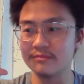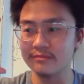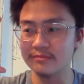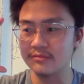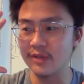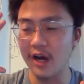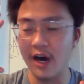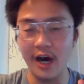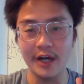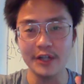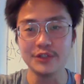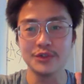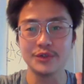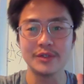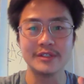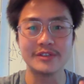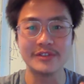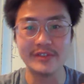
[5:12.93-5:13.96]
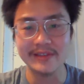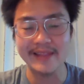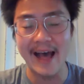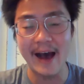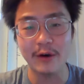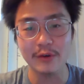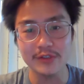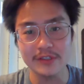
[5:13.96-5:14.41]
the hundreds,
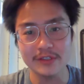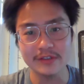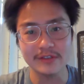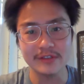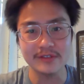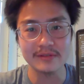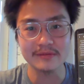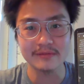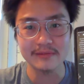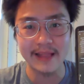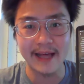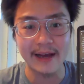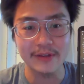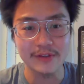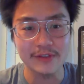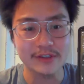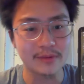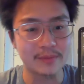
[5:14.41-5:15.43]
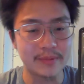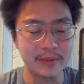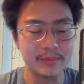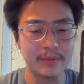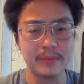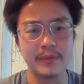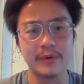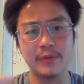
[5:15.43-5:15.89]
thousands, thousands of
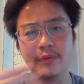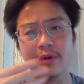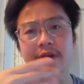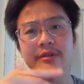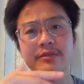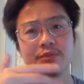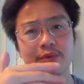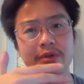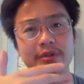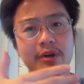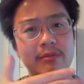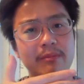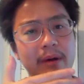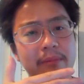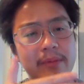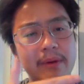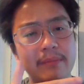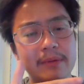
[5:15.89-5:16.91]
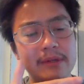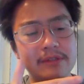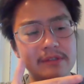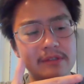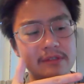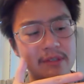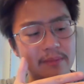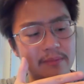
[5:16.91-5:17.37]
people. But when we're talking about big
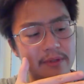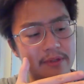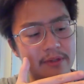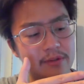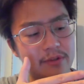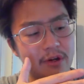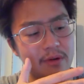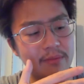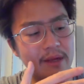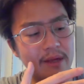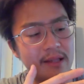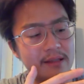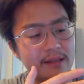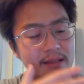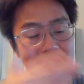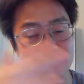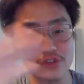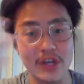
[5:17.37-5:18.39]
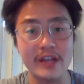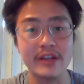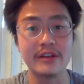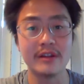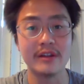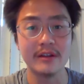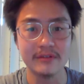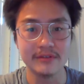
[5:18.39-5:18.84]
business, I mean, you're talking about like the
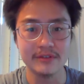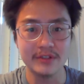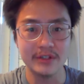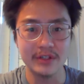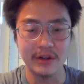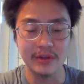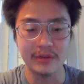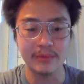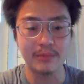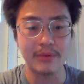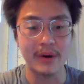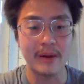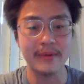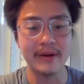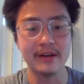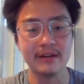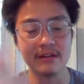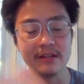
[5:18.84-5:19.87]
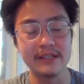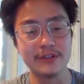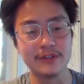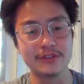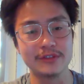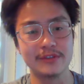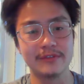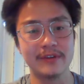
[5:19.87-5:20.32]
executives, you know, the primary
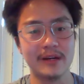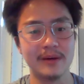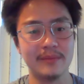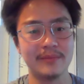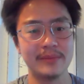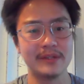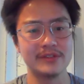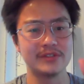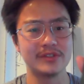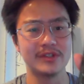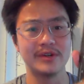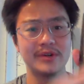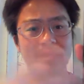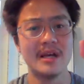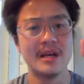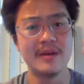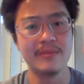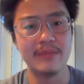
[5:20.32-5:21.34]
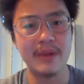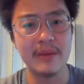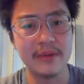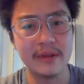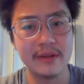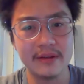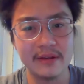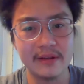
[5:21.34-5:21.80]
leaders of a company. So
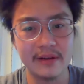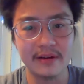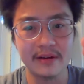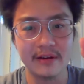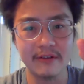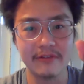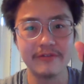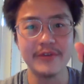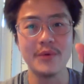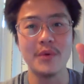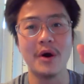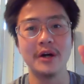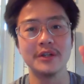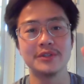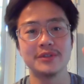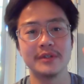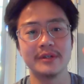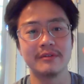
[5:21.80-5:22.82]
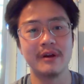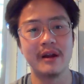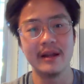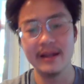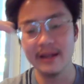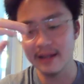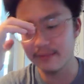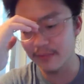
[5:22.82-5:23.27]
maybe a, a few hundred,
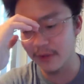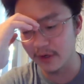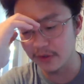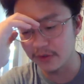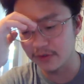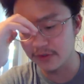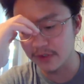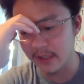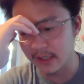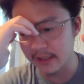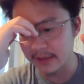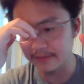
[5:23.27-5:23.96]
right, at most.